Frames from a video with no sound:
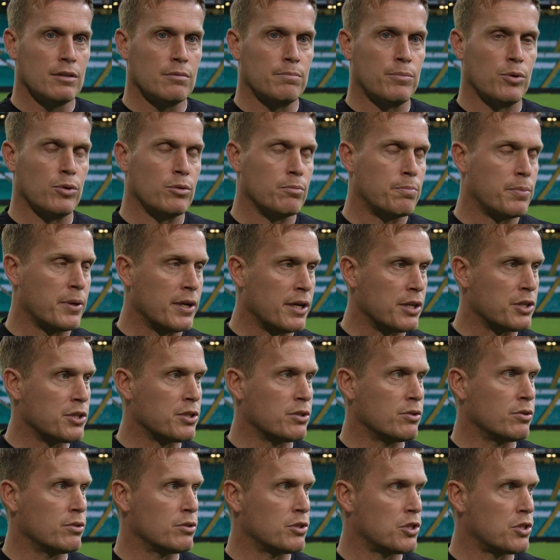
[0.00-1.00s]
putting
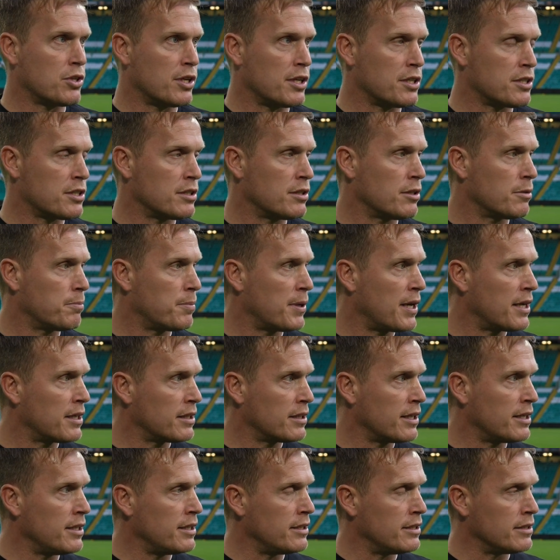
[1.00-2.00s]
pressure on, stressing the back
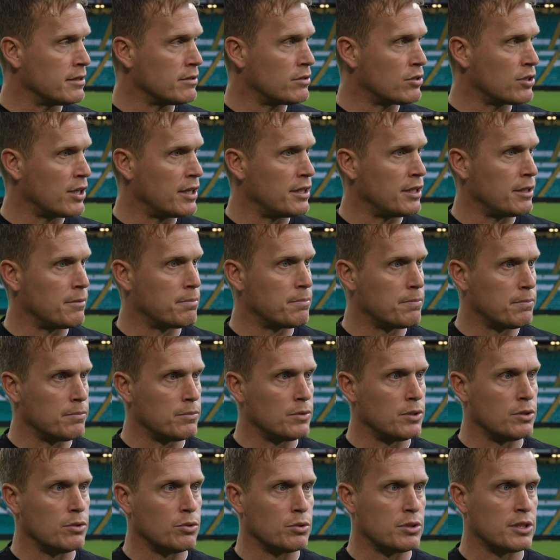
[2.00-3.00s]
line, and trying to
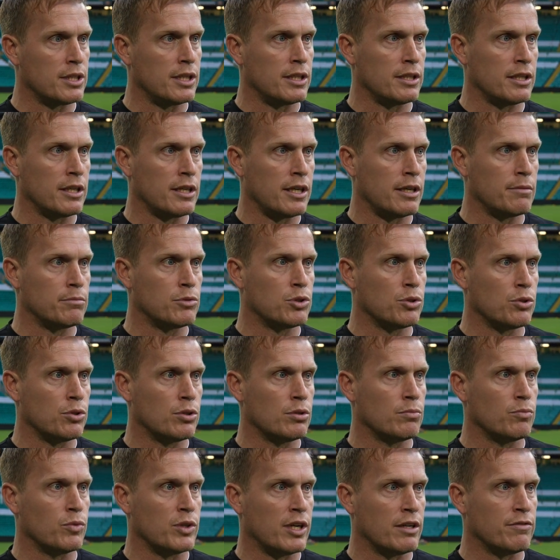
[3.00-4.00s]
you know take the game to
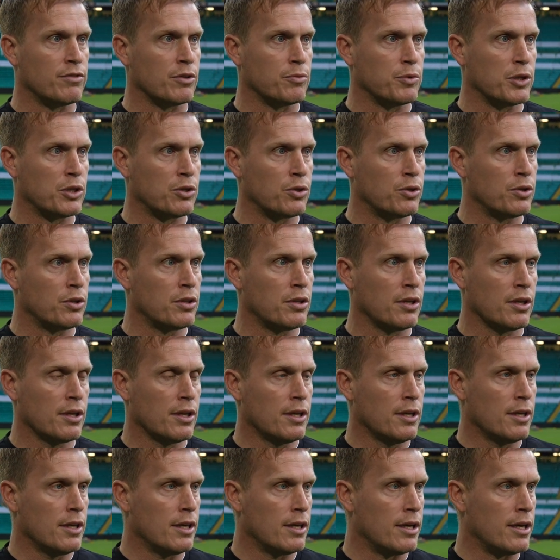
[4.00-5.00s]
them whenever we could.
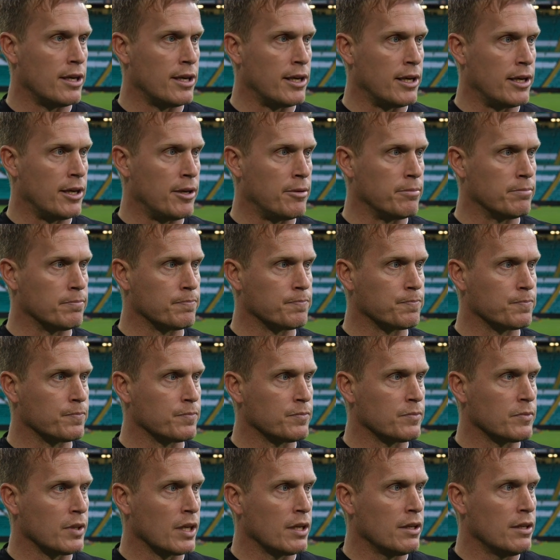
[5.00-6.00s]
Um,
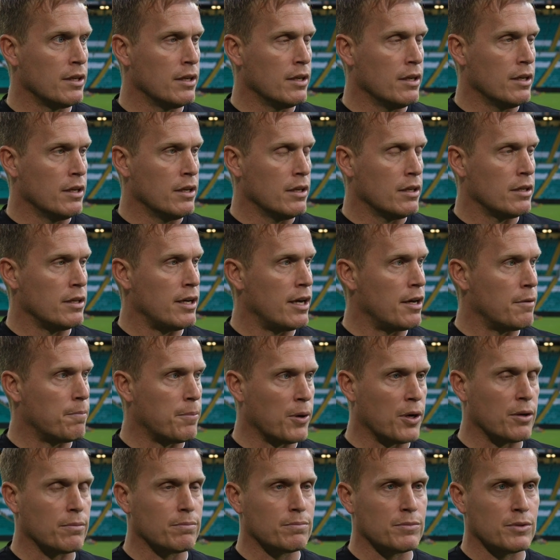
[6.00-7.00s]
yeah,
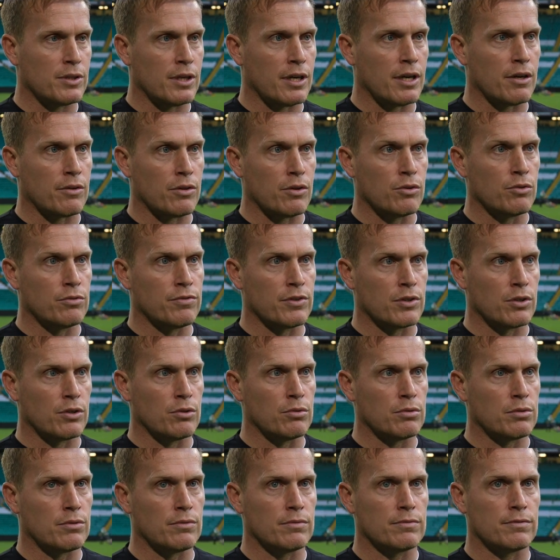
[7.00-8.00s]
but yeah, the
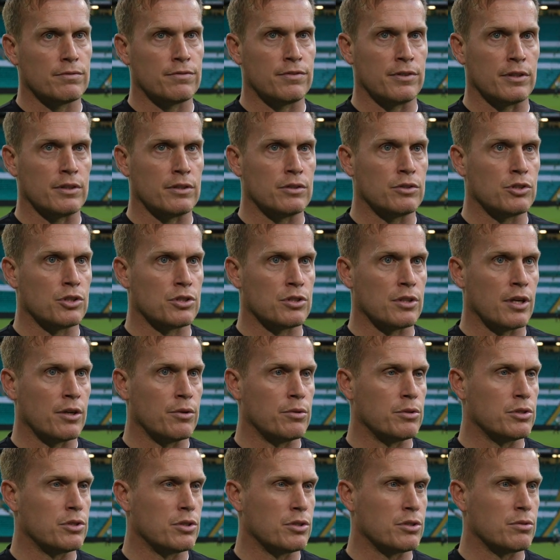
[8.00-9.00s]
overall feeling just now
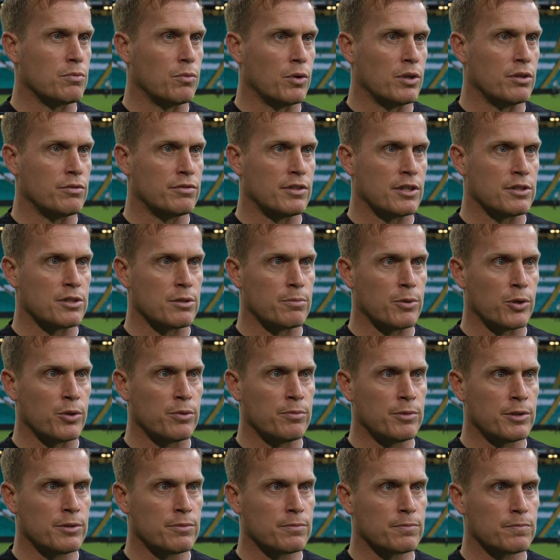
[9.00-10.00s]
is just one of
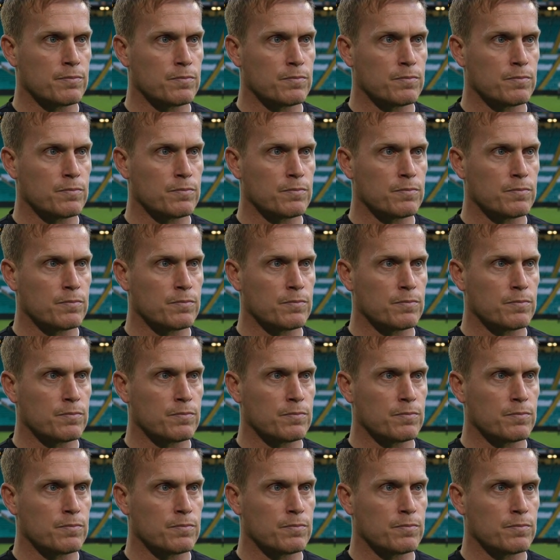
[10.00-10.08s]
disappointment.